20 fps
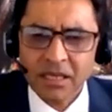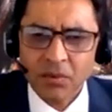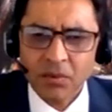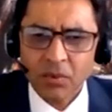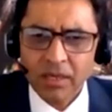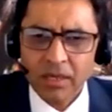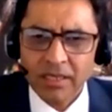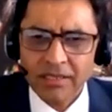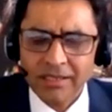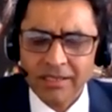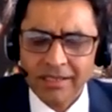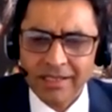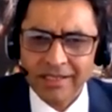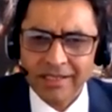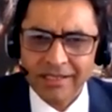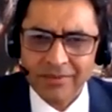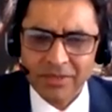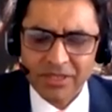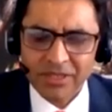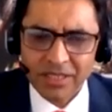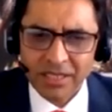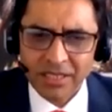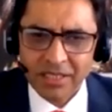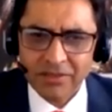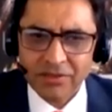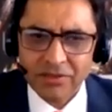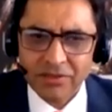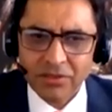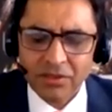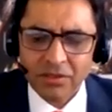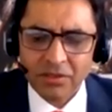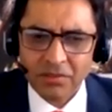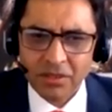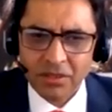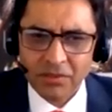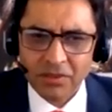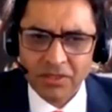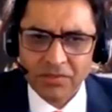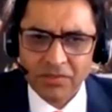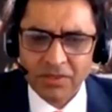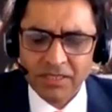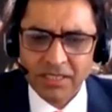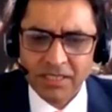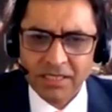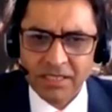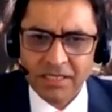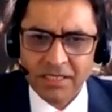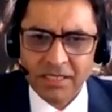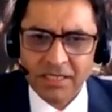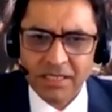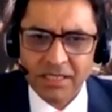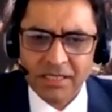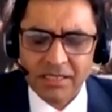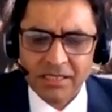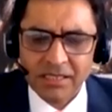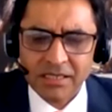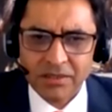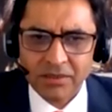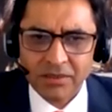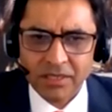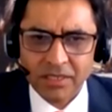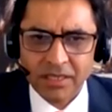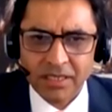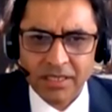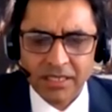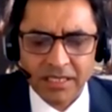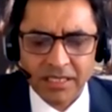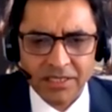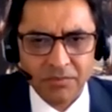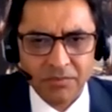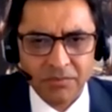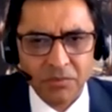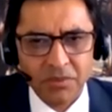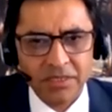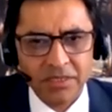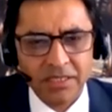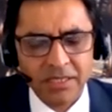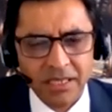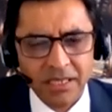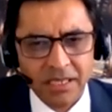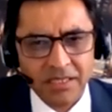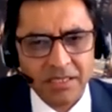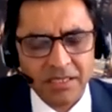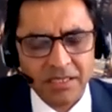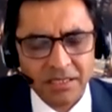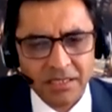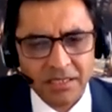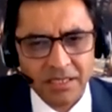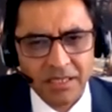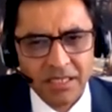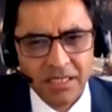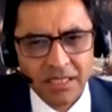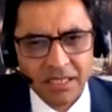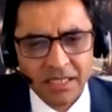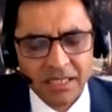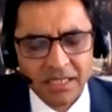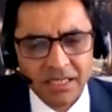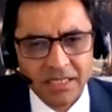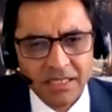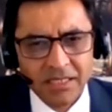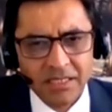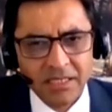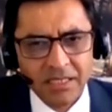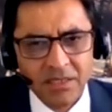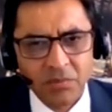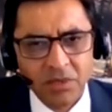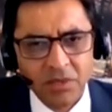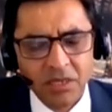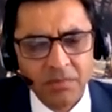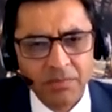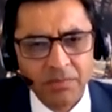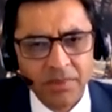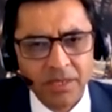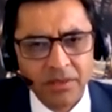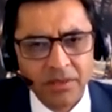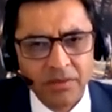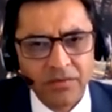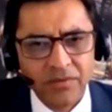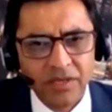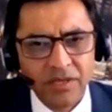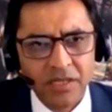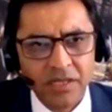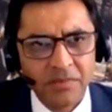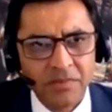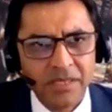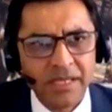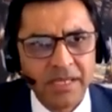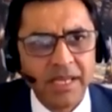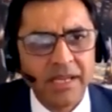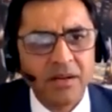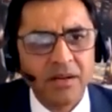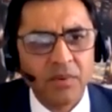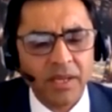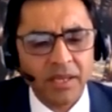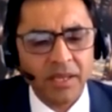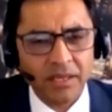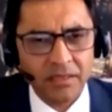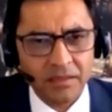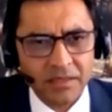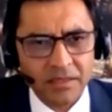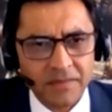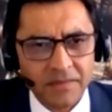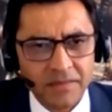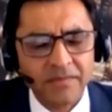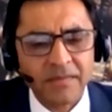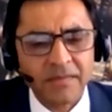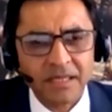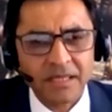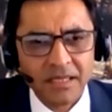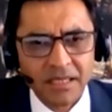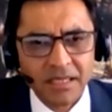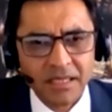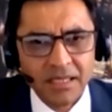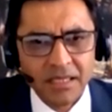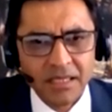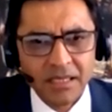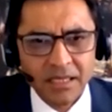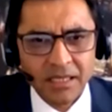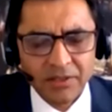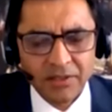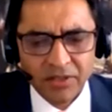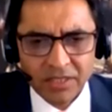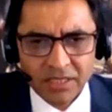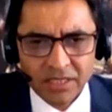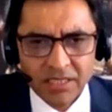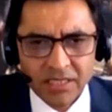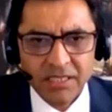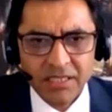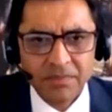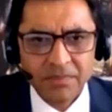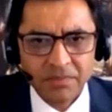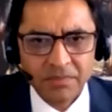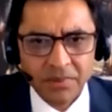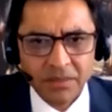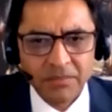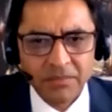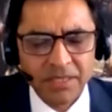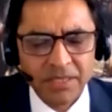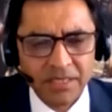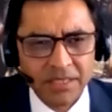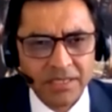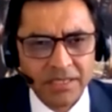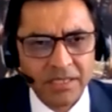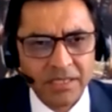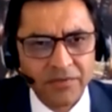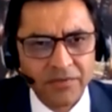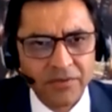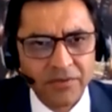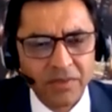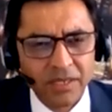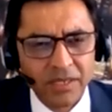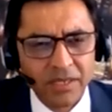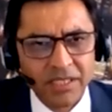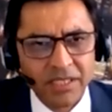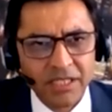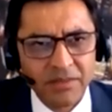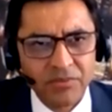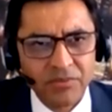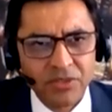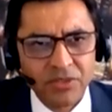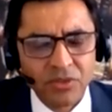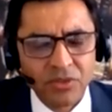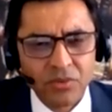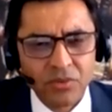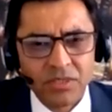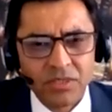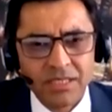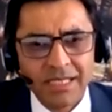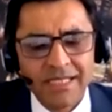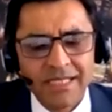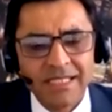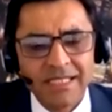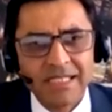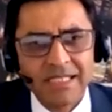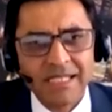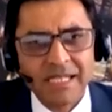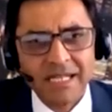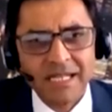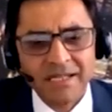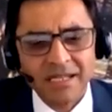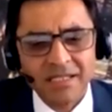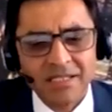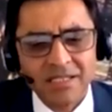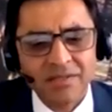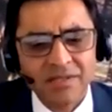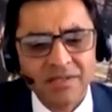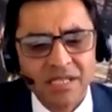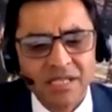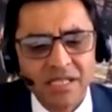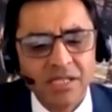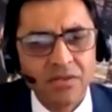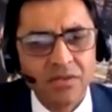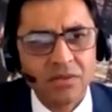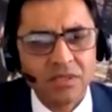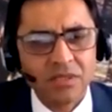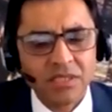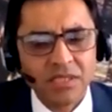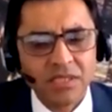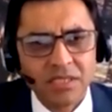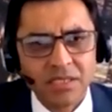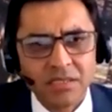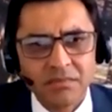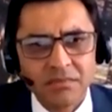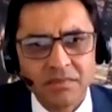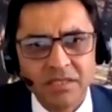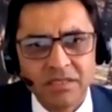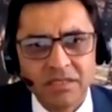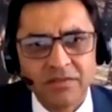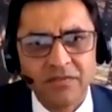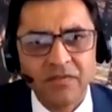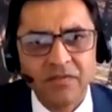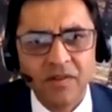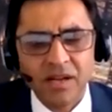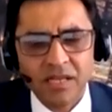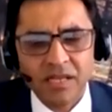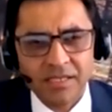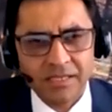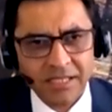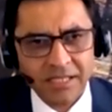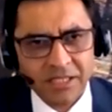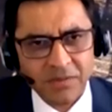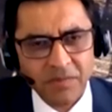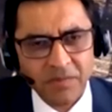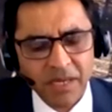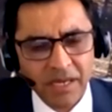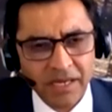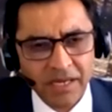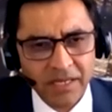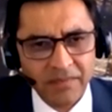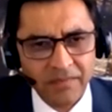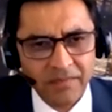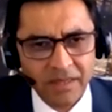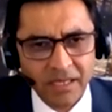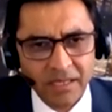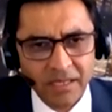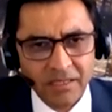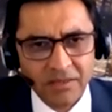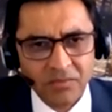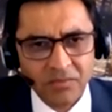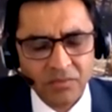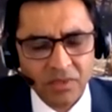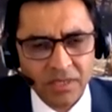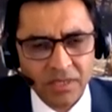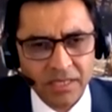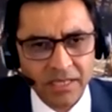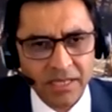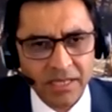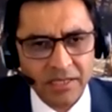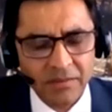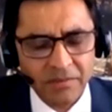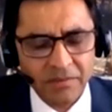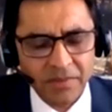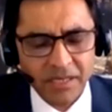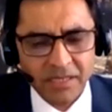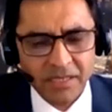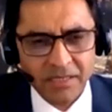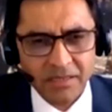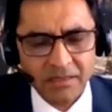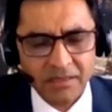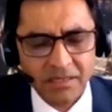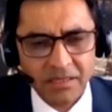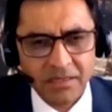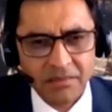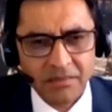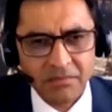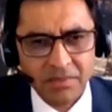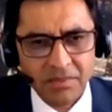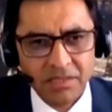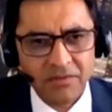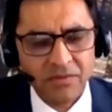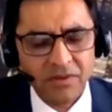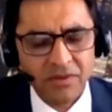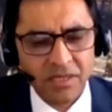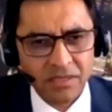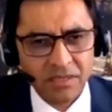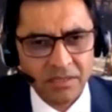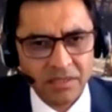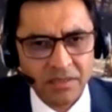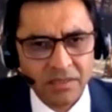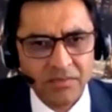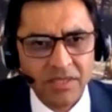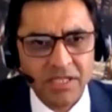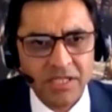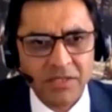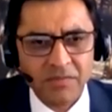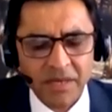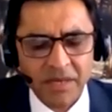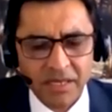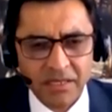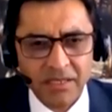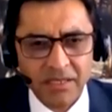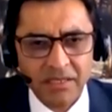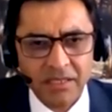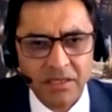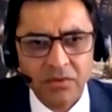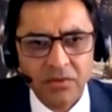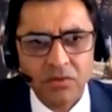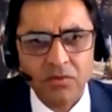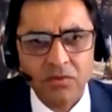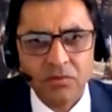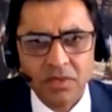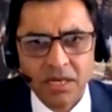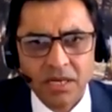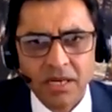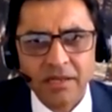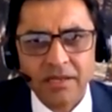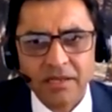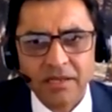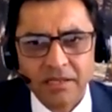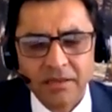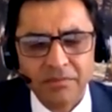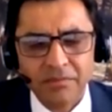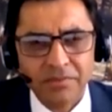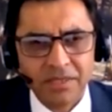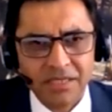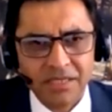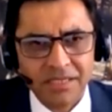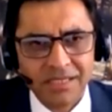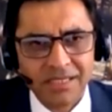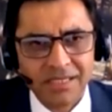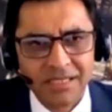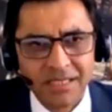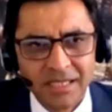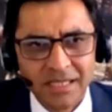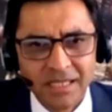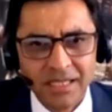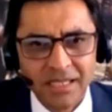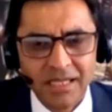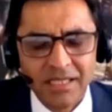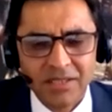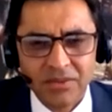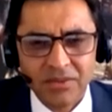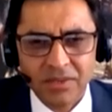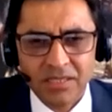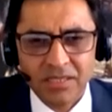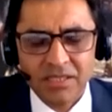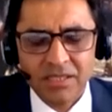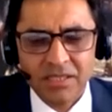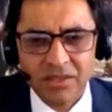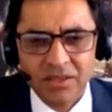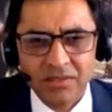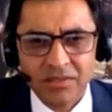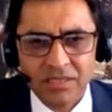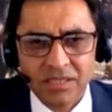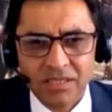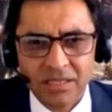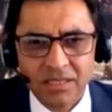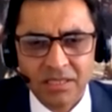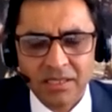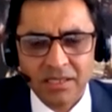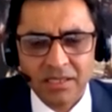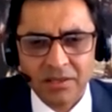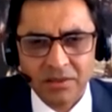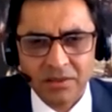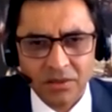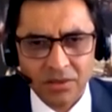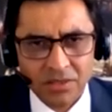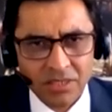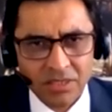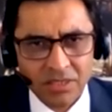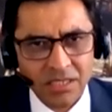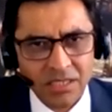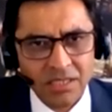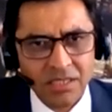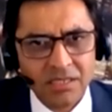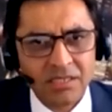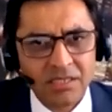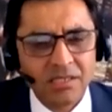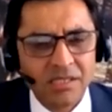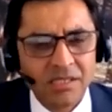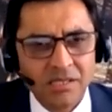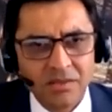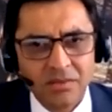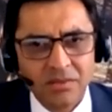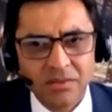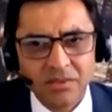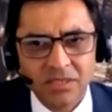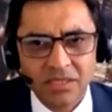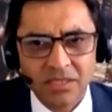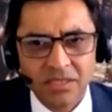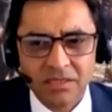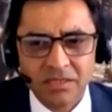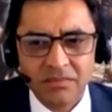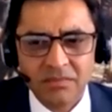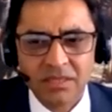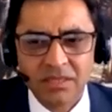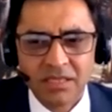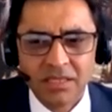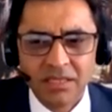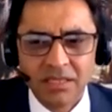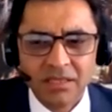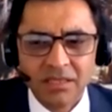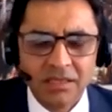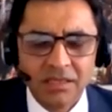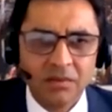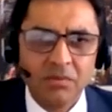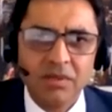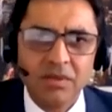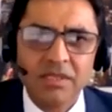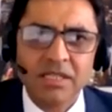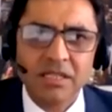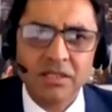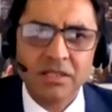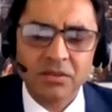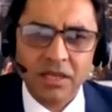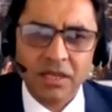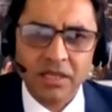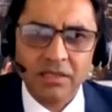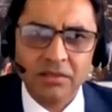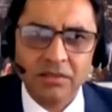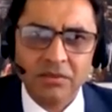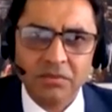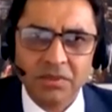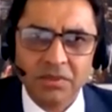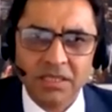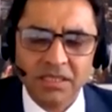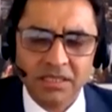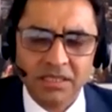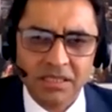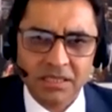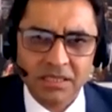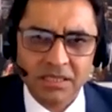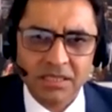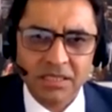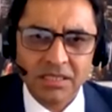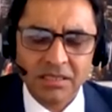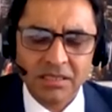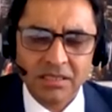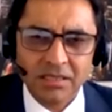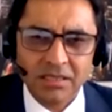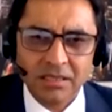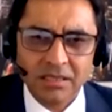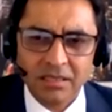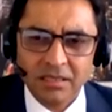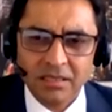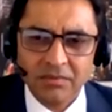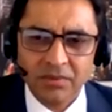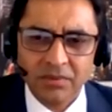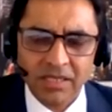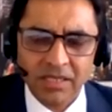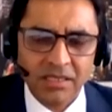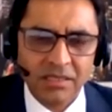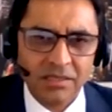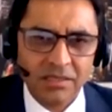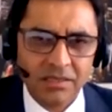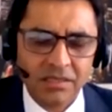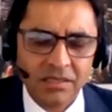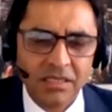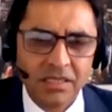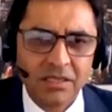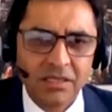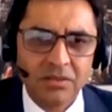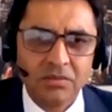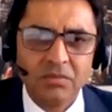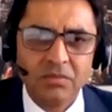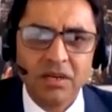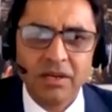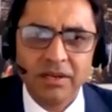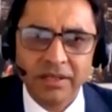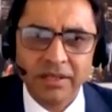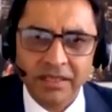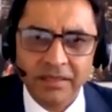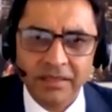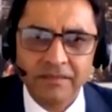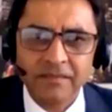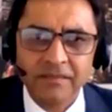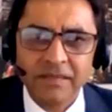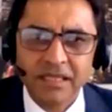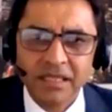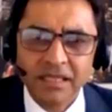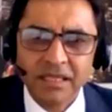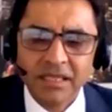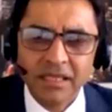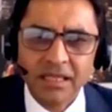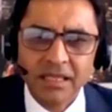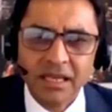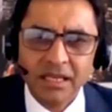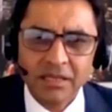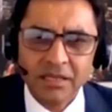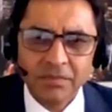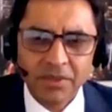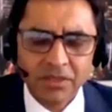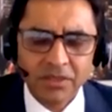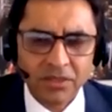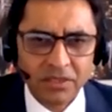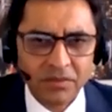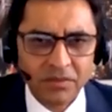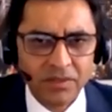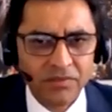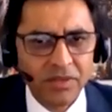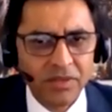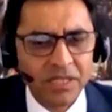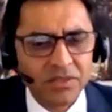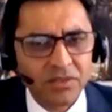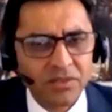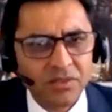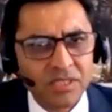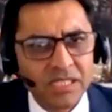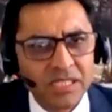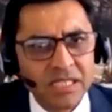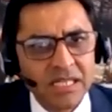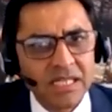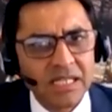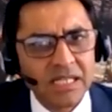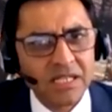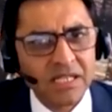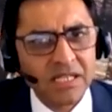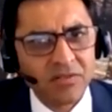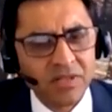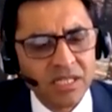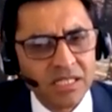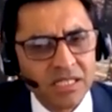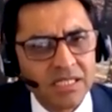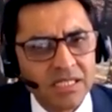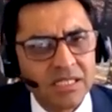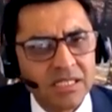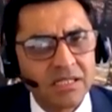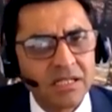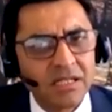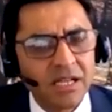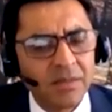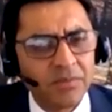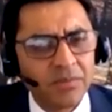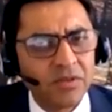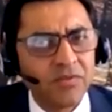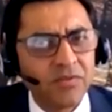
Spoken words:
One other area which I like to talk about, which we did discuss during Intelligent Mobility last year, is the development of urban air vehicles. A recently completed study from my team shows that this industry ecosystem is fast expanding and is working at a pace much faster than we expected. There are over 100 companies, as you can see on this slide, across the industry ecosystem. They're working together to bring these vehicles to market. And in particular, we've also seen an increase in types